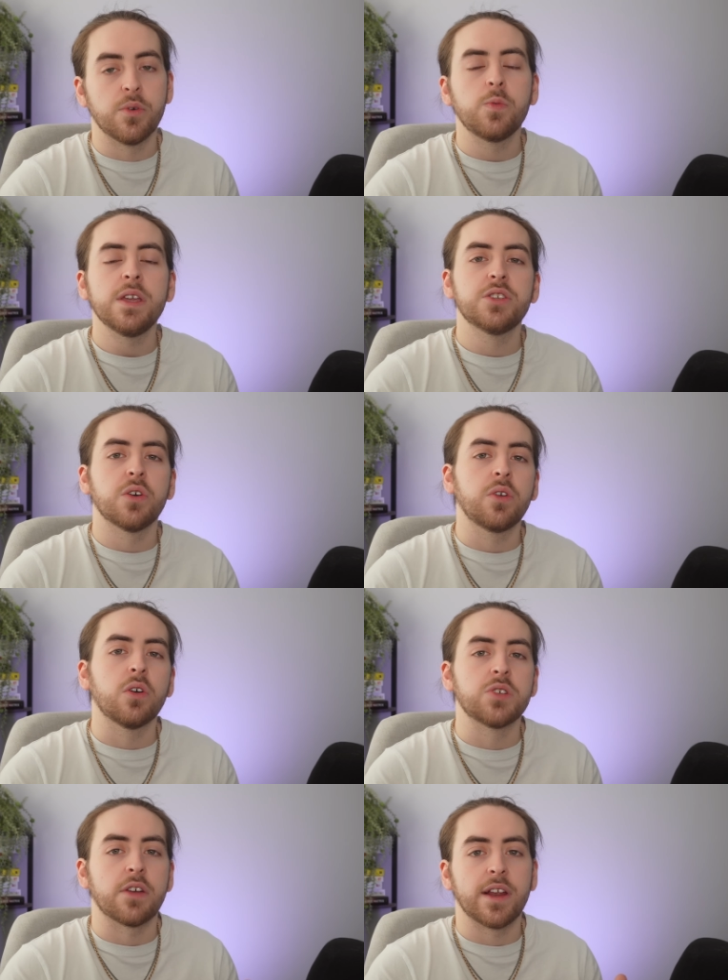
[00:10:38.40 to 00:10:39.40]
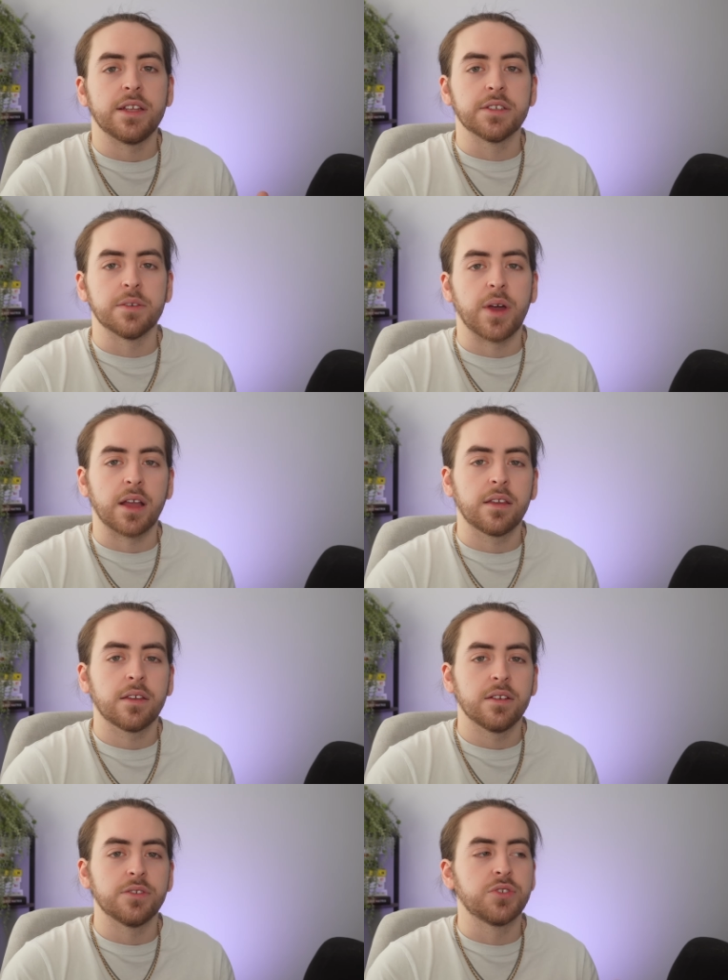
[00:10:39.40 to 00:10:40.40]
But we don't go directly to the
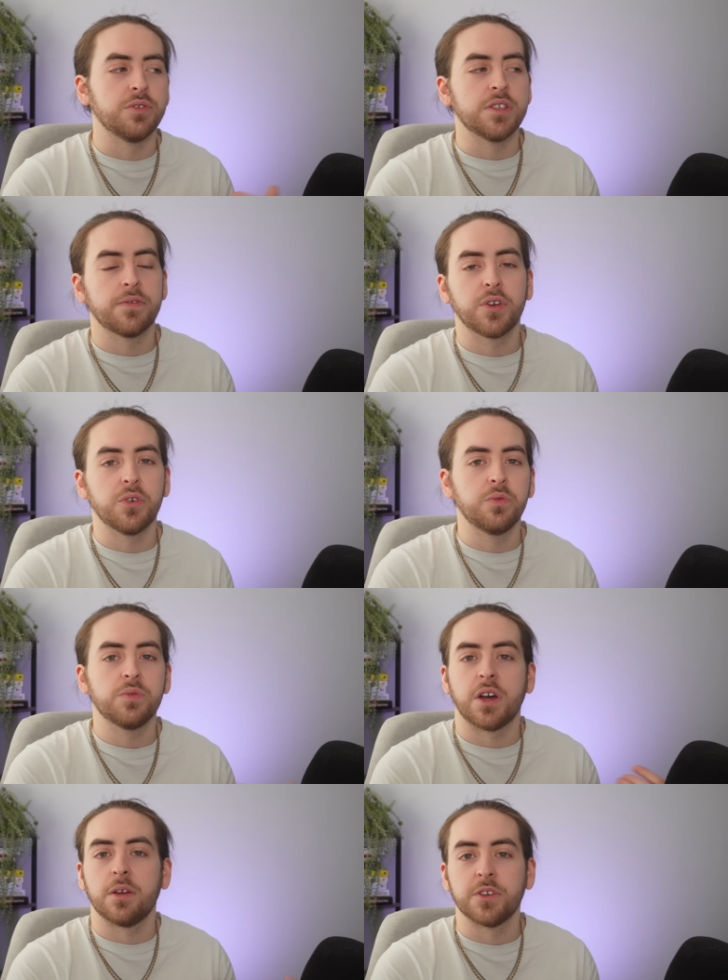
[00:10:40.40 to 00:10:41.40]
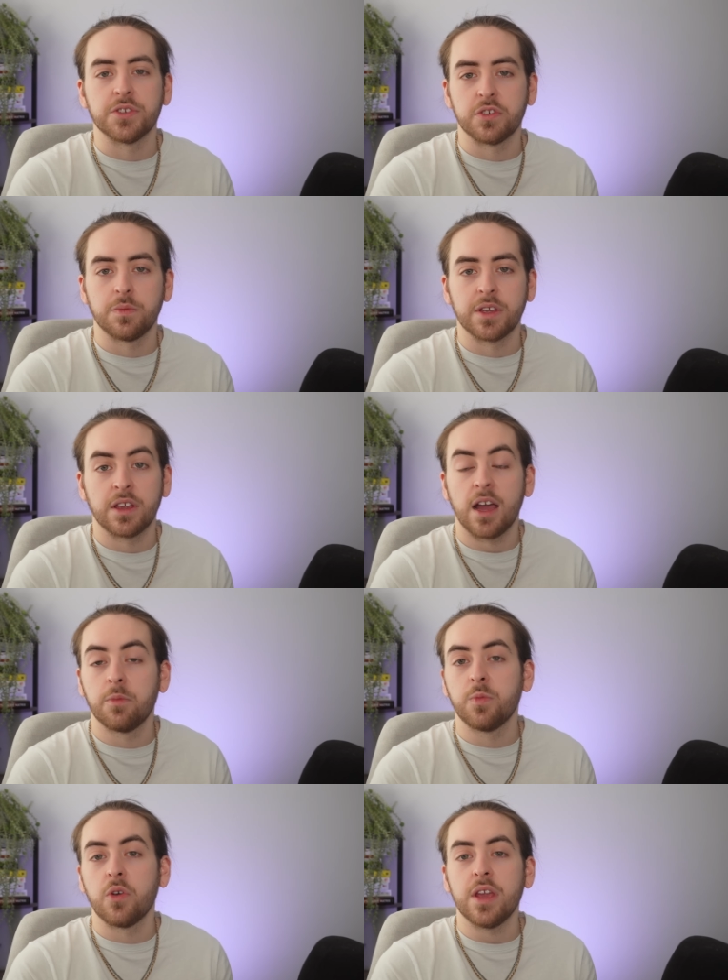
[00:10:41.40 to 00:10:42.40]
bank. It's too difficult, time consuming,
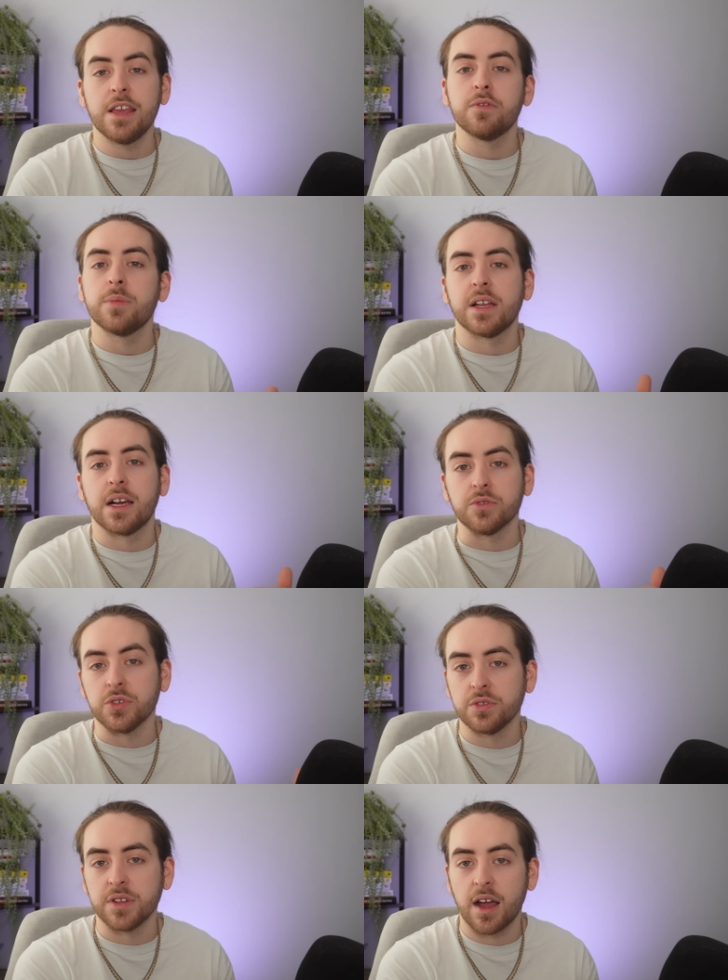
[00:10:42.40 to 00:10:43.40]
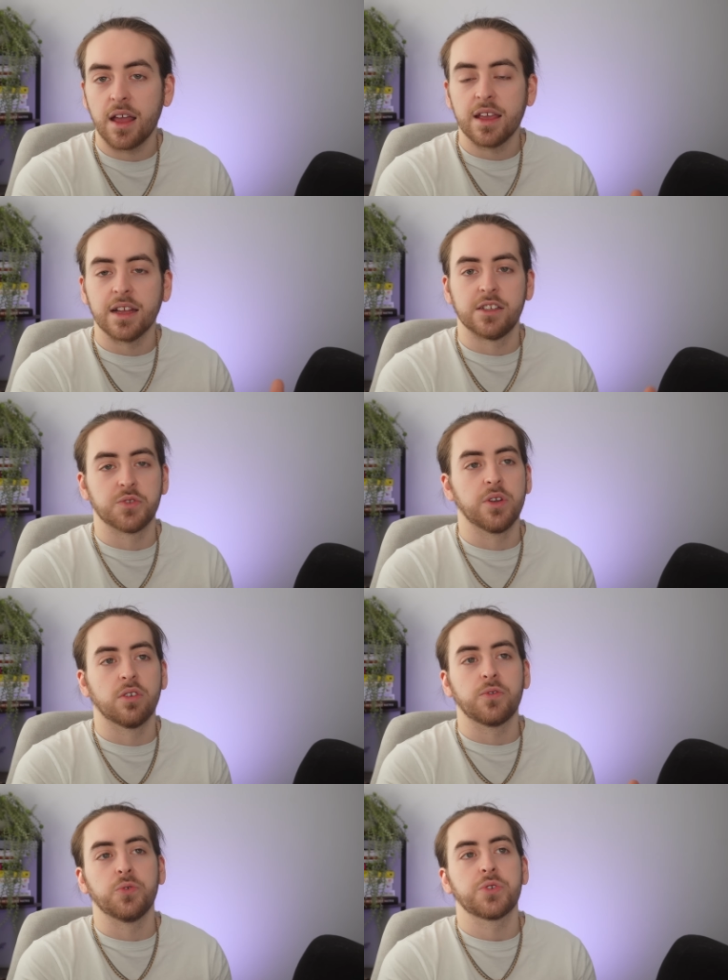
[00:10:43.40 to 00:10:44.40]
and we won't even be allowed to do that unless we
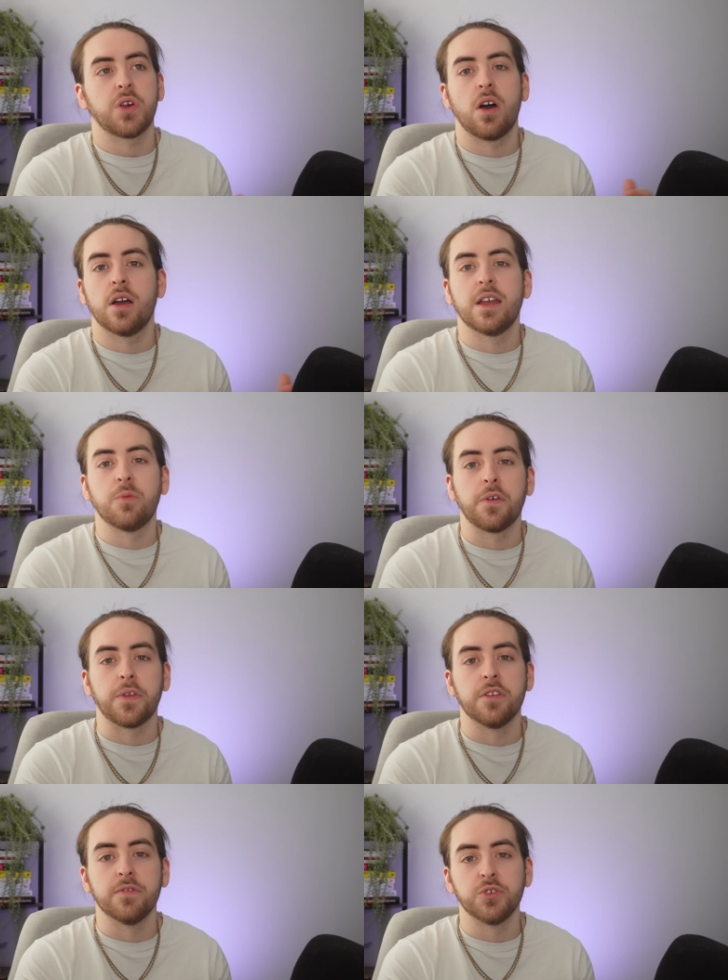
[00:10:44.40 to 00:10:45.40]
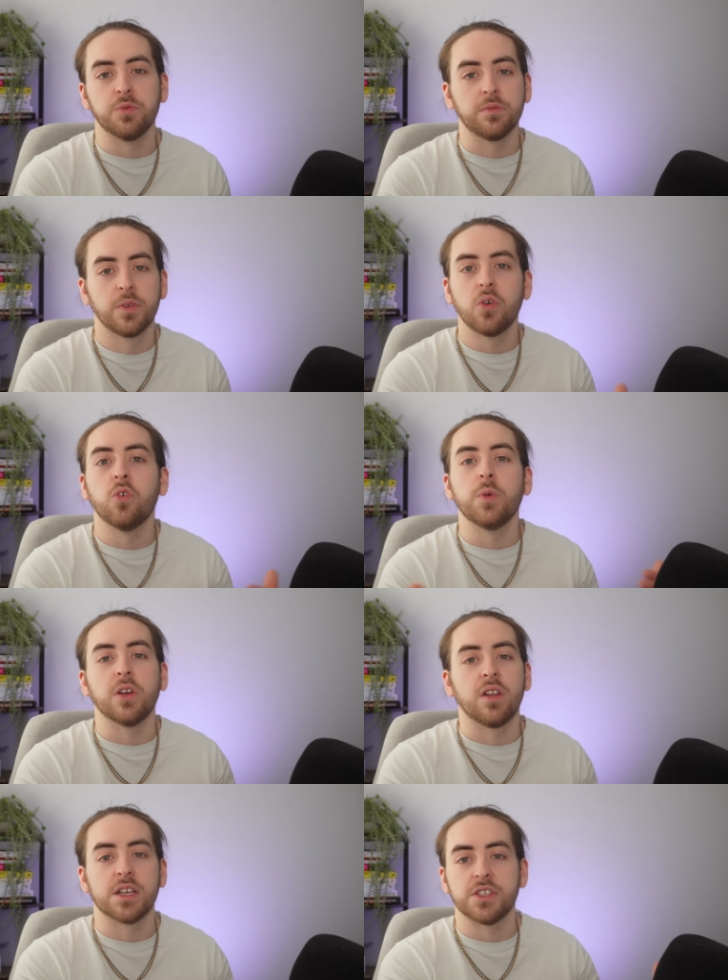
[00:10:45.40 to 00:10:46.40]
are, of course, a high net worth individual or
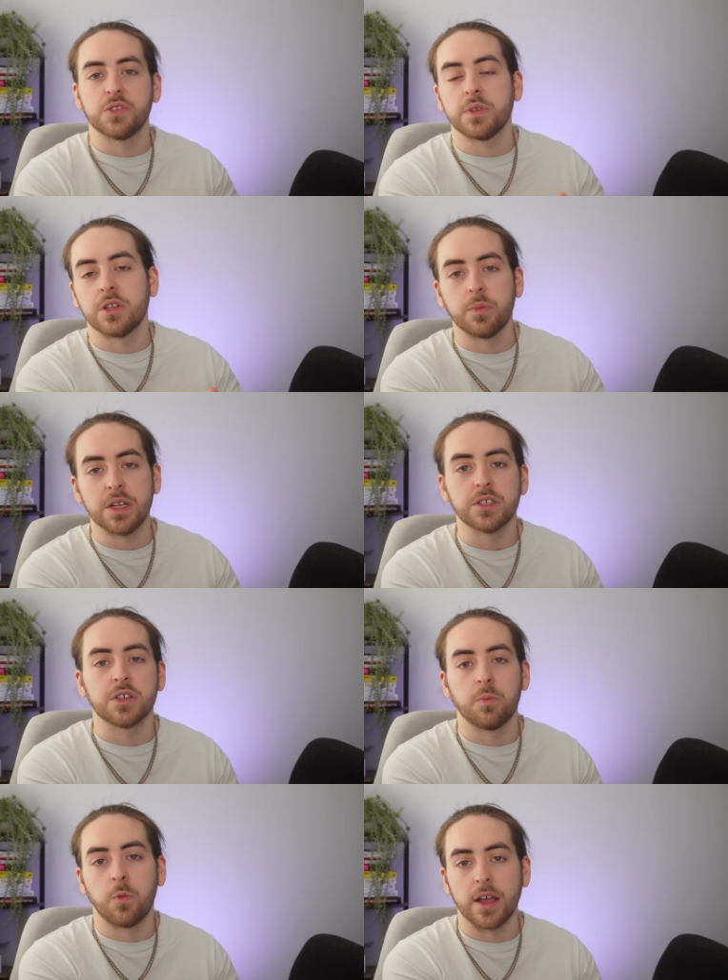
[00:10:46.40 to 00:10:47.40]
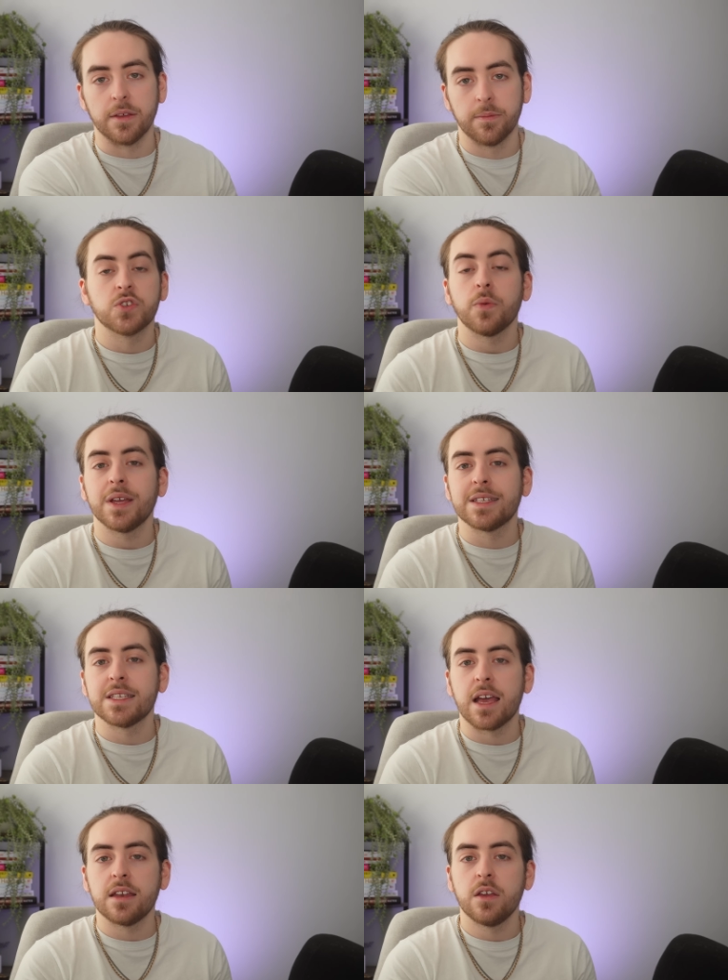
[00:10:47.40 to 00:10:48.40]
we are licensed with them in some way. So
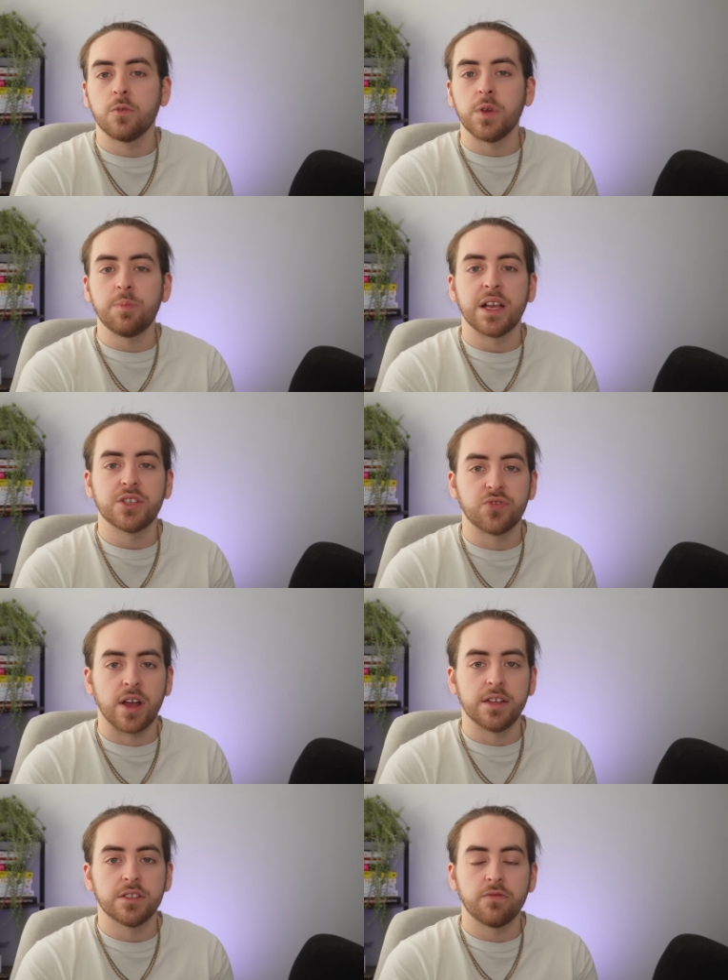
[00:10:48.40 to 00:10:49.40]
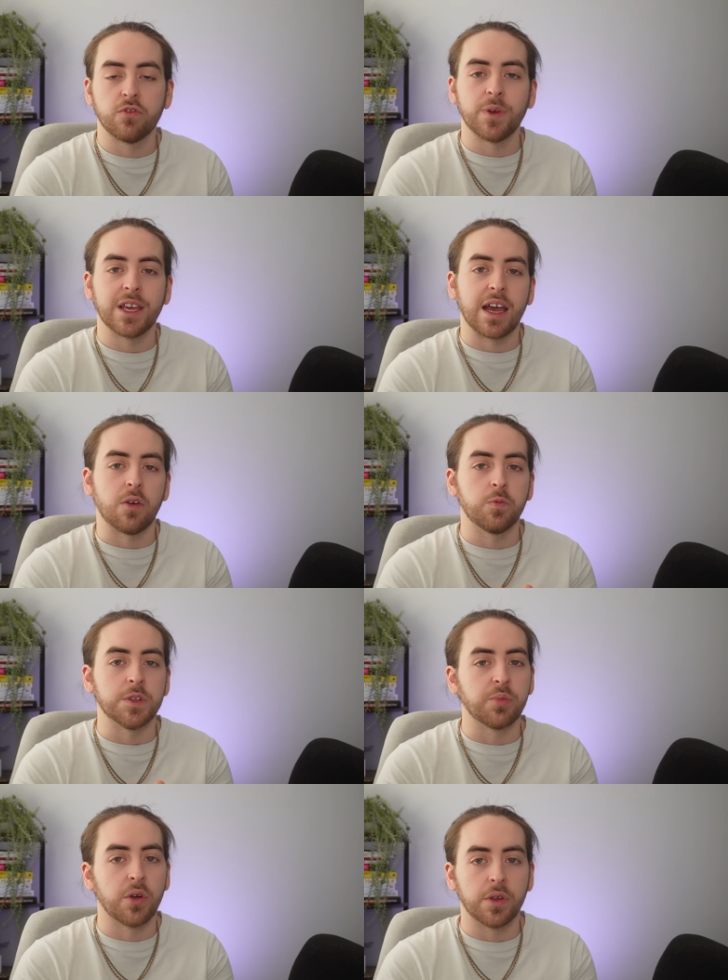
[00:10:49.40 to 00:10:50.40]
instead, we place trades through an account
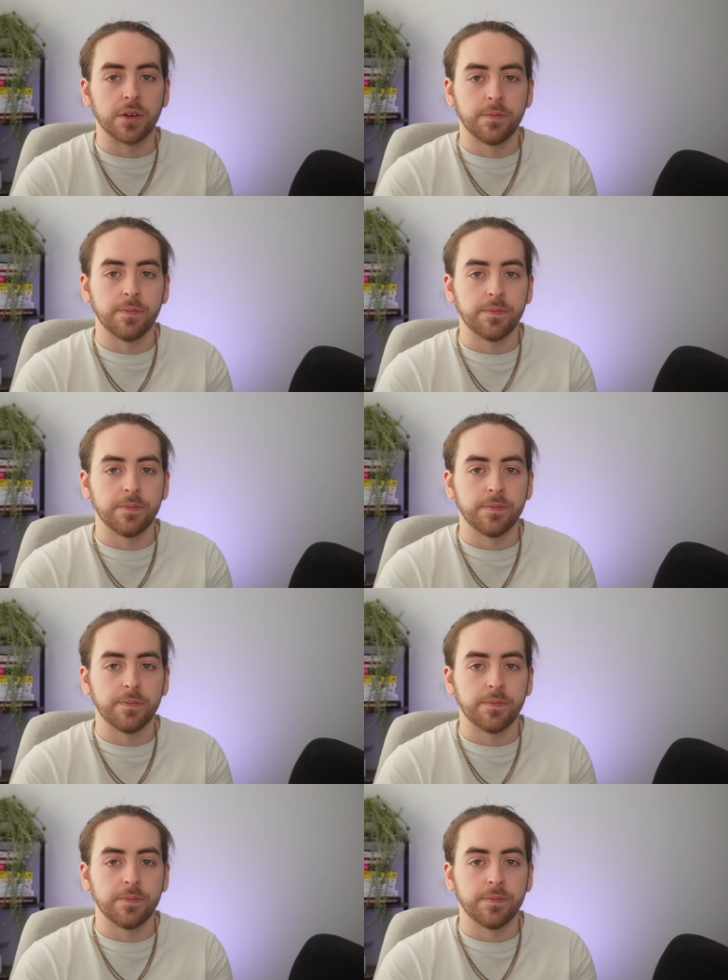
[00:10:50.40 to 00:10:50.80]
with a broker,